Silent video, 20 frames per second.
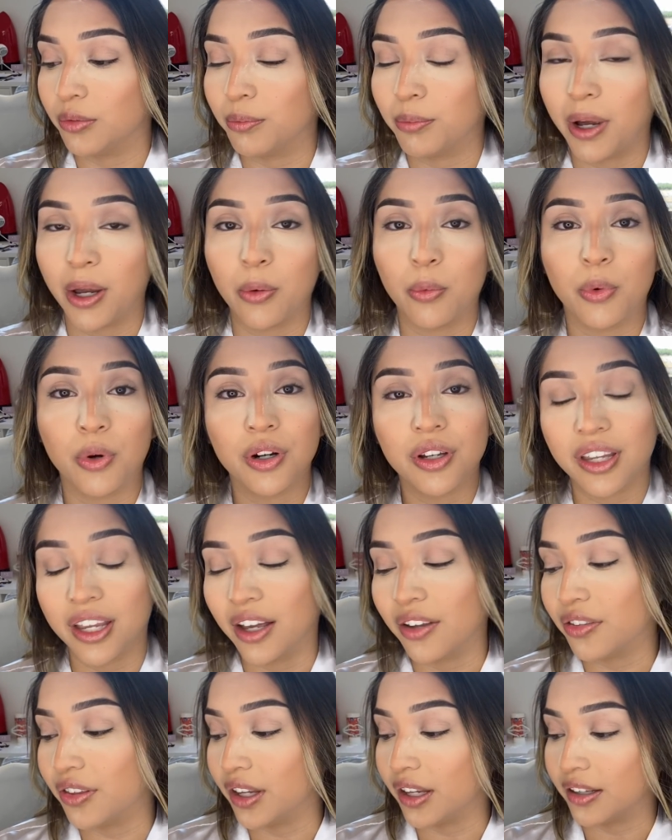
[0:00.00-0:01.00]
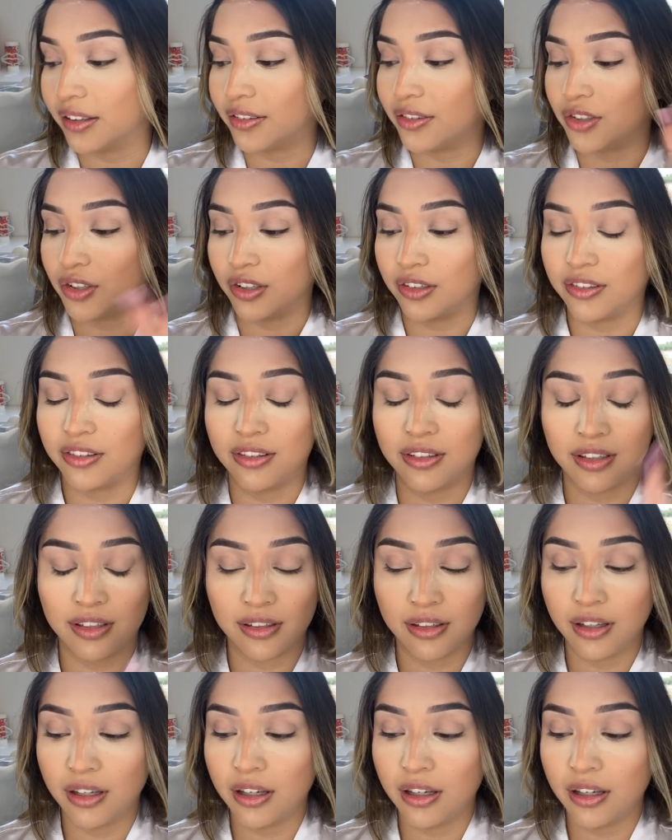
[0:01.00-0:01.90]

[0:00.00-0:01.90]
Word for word: my work ethic is just